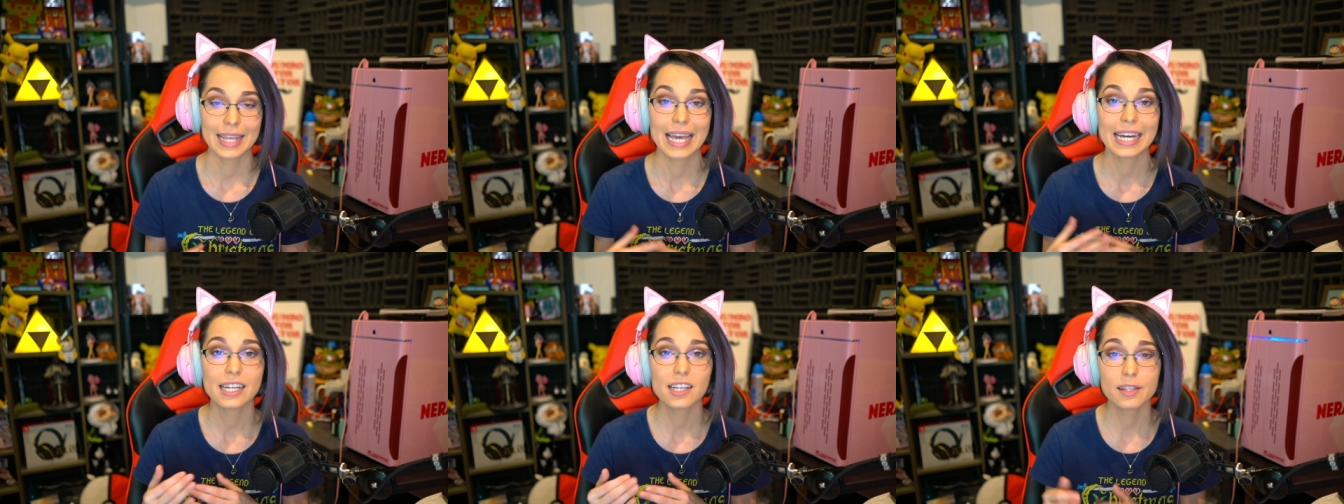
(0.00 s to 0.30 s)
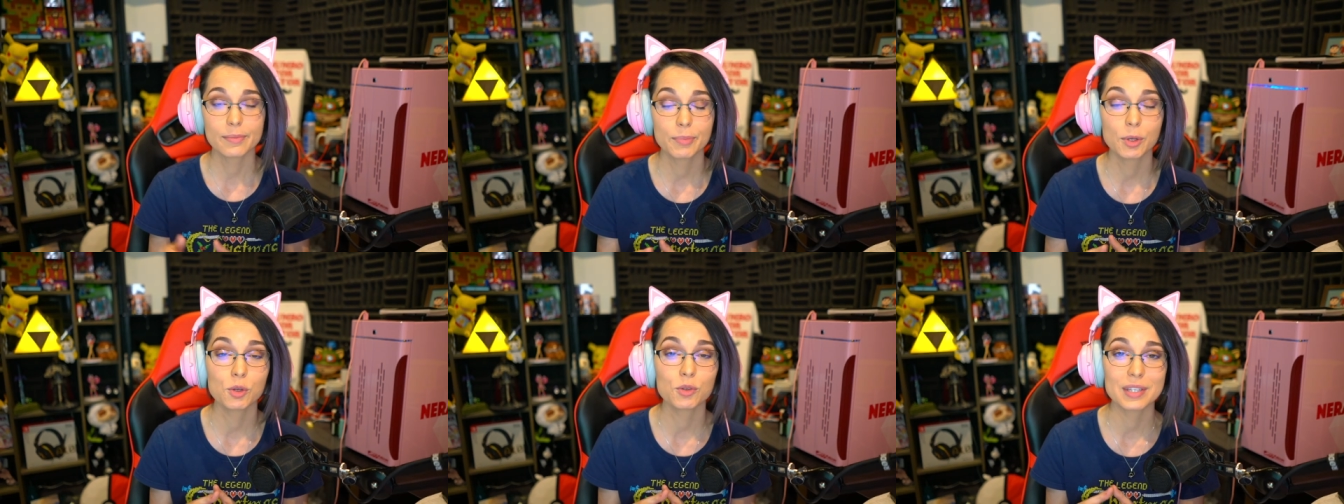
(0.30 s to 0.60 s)
That
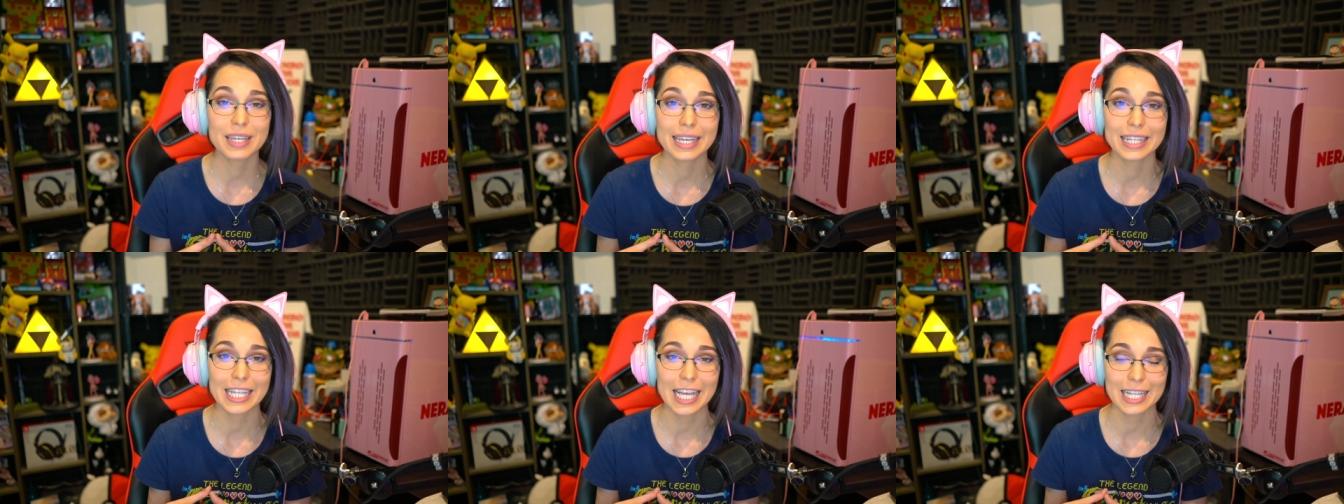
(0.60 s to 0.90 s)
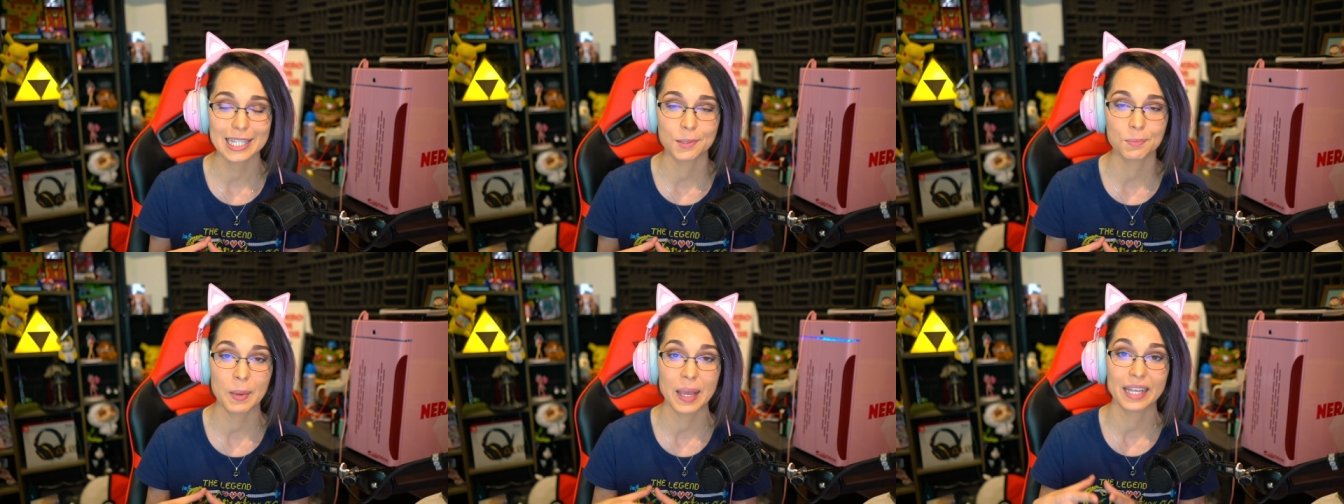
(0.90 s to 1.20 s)
is music
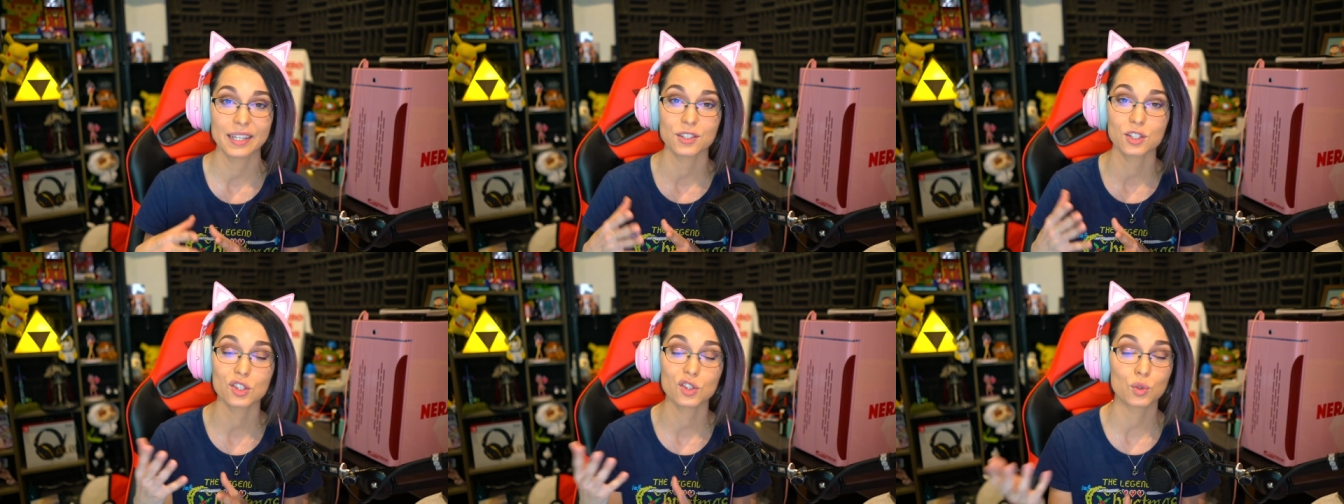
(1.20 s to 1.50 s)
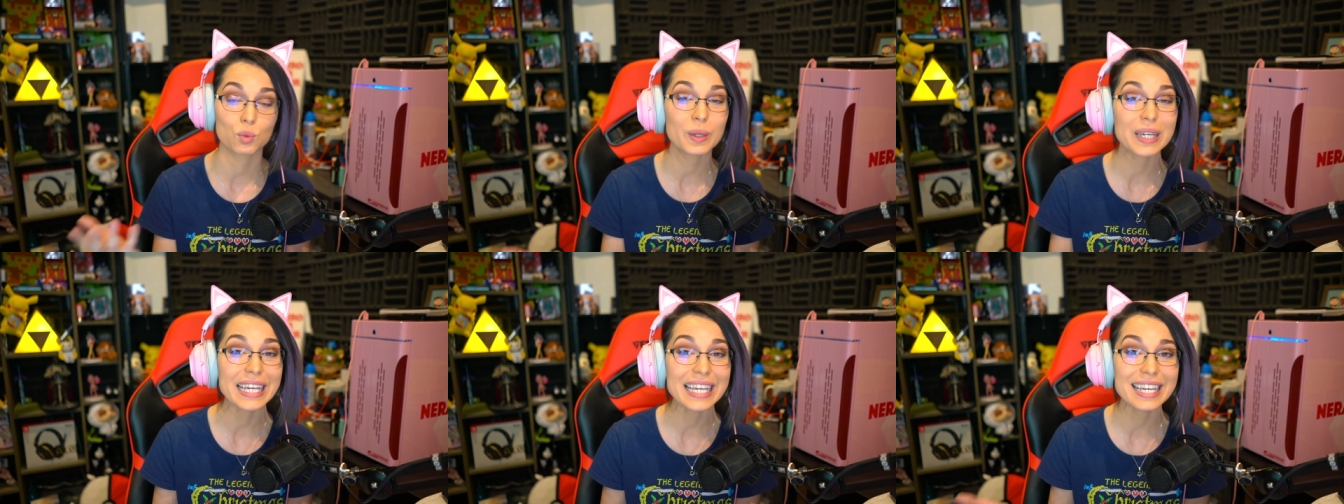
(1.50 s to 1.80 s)
that spans
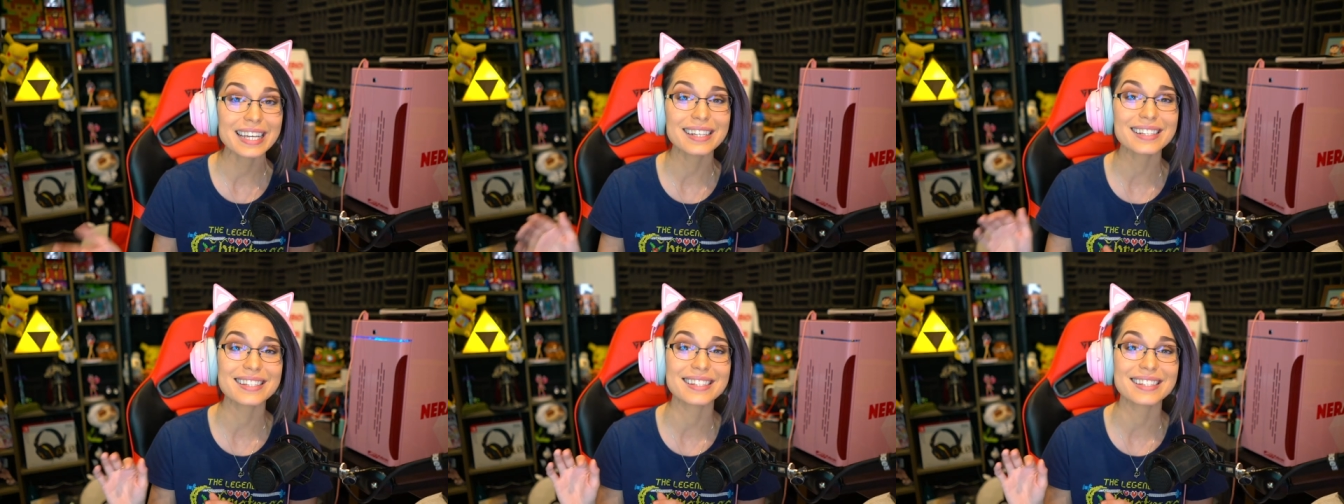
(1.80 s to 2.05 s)
three